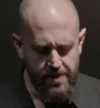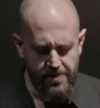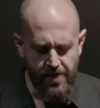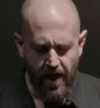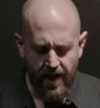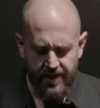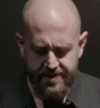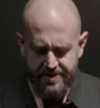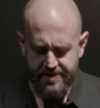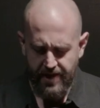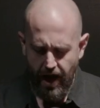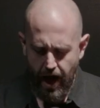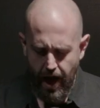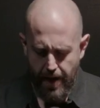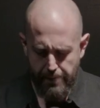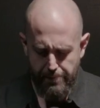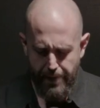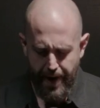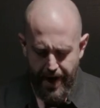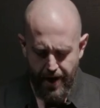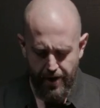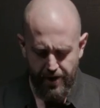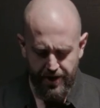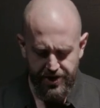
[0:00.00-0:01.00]
Thus I
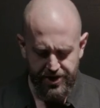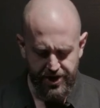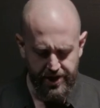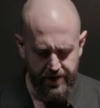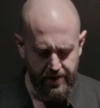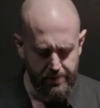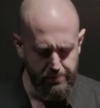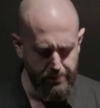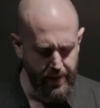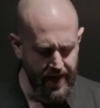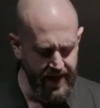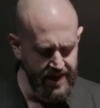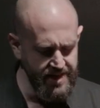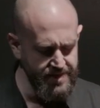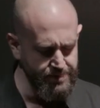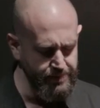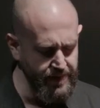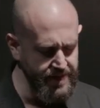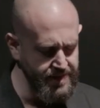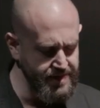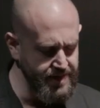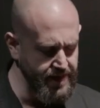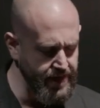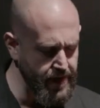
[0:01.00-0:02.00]
perish in
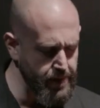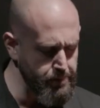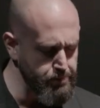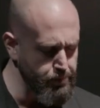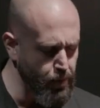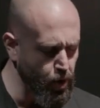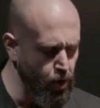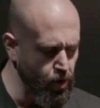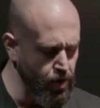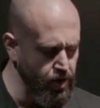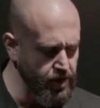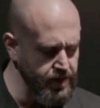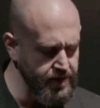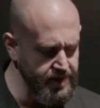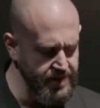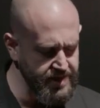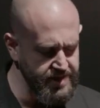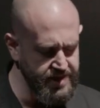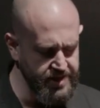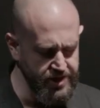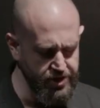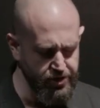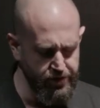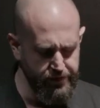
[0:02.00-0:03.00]
amazement and am born
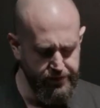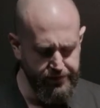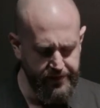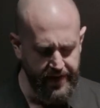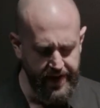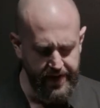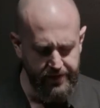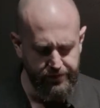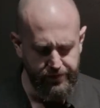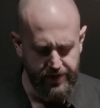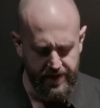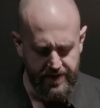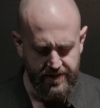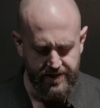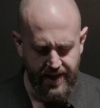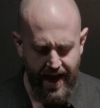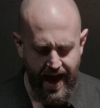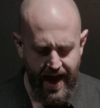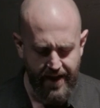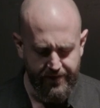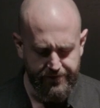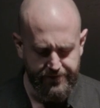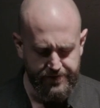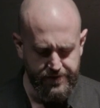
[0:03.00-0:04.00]
into your favorite
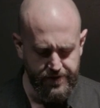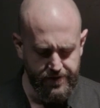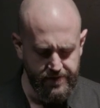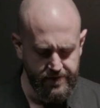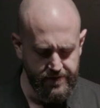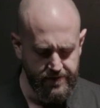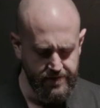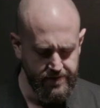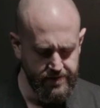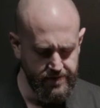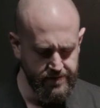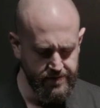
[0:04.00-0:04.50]
laughter.